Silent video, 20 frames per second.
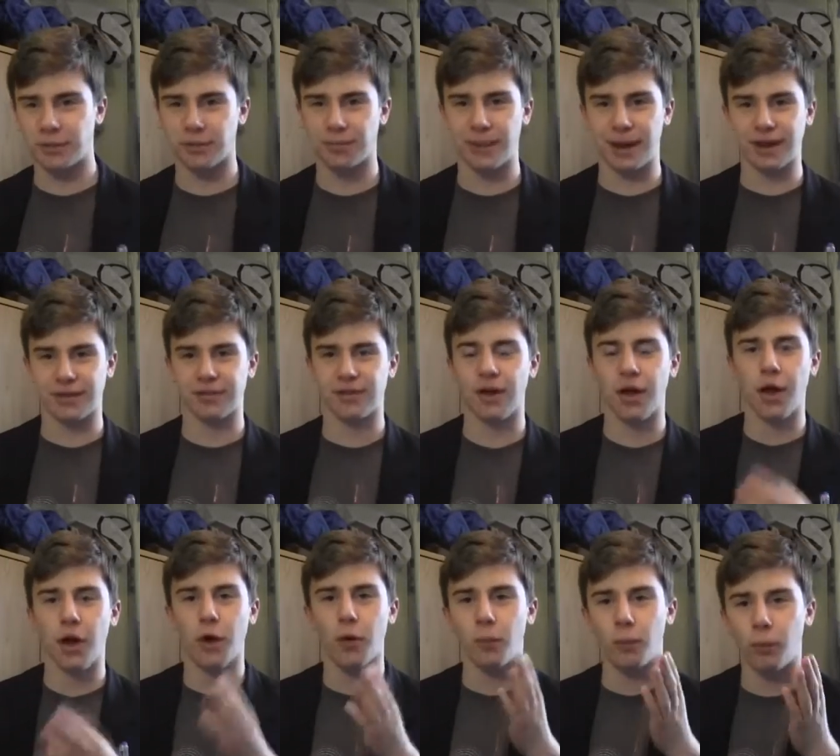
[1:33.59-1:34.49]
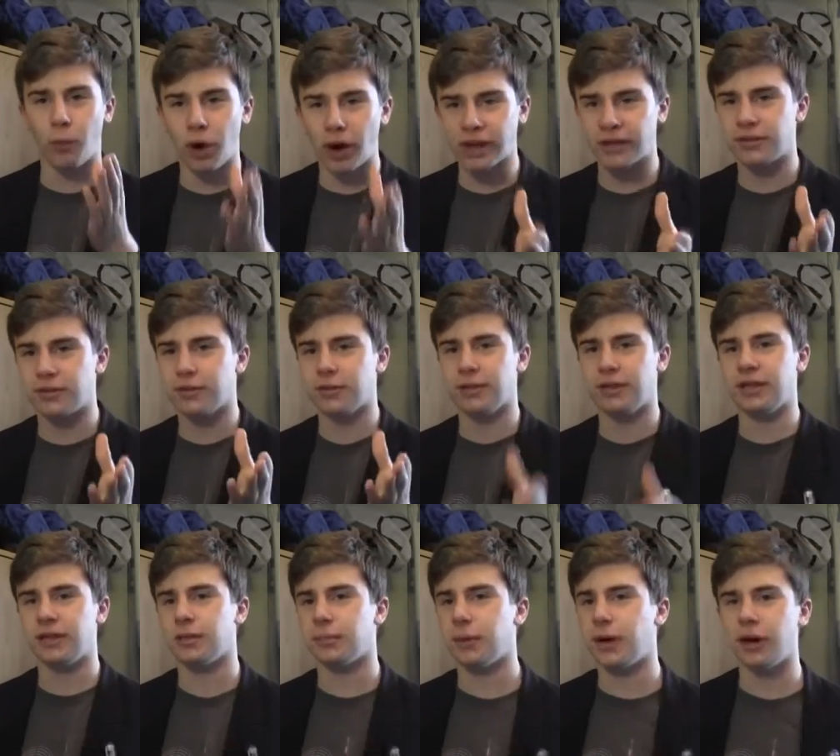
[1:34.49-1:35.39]
and space, why do you
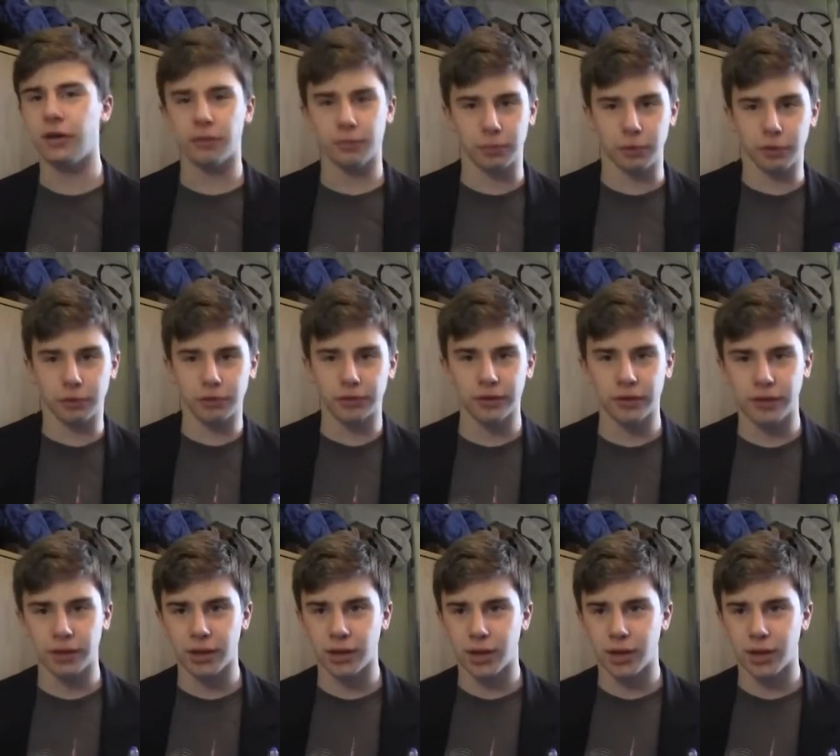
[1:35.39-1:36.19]
need a passport?